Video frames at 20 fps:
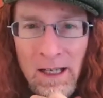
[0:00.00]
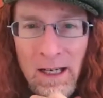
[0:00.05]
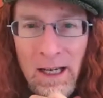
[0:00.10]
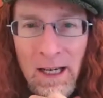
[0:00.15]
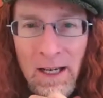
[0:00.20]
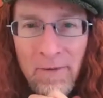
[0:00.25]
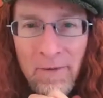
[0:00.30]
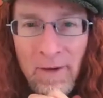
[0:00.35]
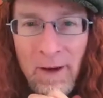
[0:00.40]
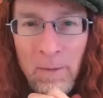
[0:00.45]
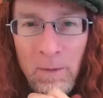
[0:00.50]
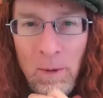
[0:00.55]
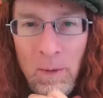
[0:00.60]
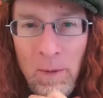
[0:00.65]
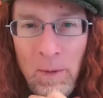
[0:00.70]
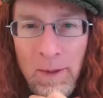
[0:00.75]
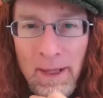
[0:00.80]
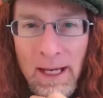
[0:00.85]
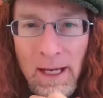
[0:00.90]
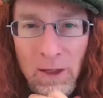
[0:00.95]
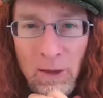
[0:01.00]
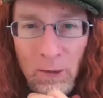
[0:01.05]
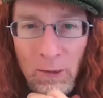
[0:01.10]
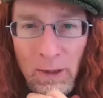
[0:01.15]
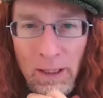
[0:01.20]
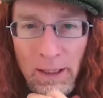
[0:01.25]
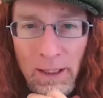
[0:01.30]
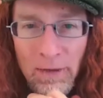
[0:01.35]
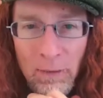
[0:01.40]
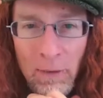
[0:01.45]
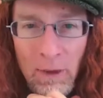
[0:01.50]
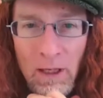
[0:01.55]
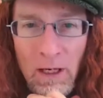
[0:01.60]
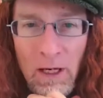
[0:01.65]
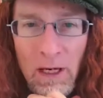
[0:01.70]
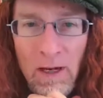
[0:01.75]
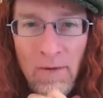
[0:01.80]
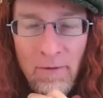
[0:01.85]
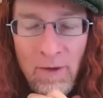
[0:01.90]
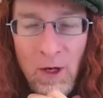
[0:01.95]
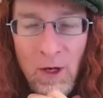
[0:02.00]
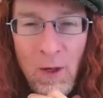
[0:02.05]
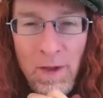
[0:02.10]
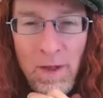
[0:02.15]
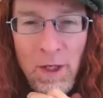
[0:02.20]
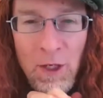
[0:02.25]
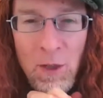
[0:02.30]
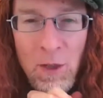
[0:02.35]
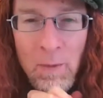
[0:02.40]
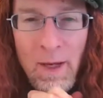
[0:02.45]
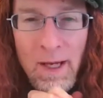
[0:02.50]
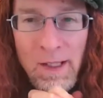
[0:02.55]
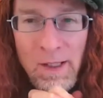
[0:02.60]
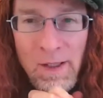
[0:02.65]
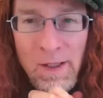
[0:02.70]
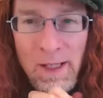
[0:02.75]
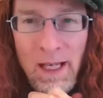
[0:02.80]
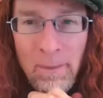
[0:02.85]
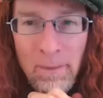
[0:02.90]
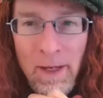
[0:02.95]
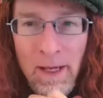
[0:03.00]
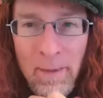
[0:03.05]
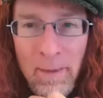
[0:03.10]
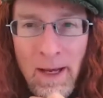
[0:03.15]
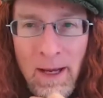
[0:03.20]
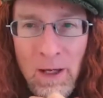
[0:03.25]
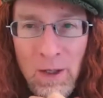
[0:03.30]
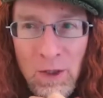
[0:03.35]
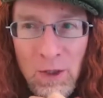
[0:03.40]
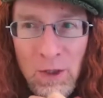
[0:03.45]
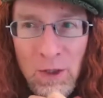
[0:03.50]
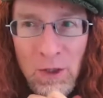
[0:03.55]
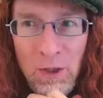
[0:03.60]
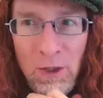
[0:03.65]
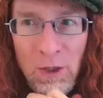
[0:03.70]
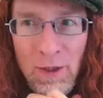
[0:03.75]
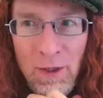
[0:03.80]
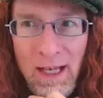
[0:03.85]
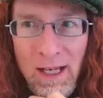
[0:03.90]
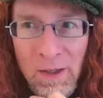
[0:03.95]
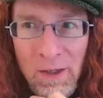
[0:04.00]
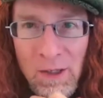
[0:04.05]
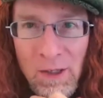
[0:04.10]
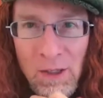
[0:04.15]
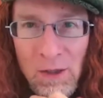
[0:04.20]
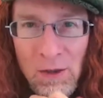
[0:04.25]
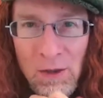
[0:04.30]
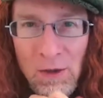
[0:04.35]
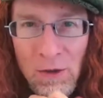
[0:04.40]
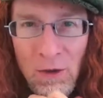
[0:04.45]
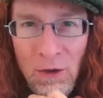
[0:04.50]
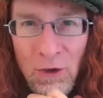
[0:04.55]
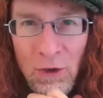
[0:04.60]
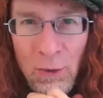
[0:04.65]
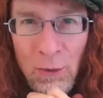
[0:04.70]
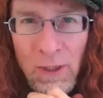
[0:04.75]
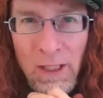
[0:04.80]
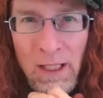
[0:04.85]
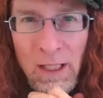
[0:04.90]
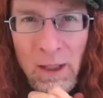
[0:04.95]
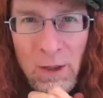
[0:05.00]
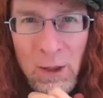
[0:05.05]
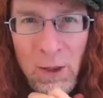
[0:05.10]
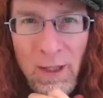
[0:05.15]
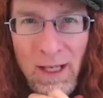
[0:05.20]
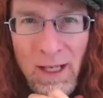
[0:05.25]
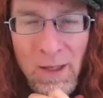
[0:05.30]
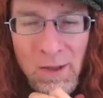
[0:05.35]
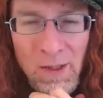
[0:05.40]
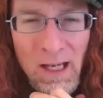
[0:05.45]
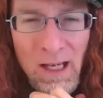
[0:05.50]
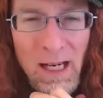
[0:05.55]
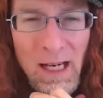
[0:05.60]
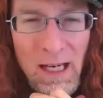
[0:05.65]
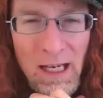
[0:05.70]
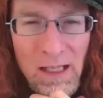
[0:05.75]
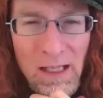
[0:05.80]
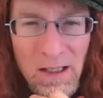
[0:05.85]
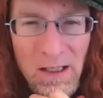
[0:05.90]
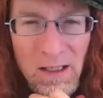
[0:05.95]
if I'm remembering that correctly from our convo, and then you met Sekhmet about 2003 or 2008.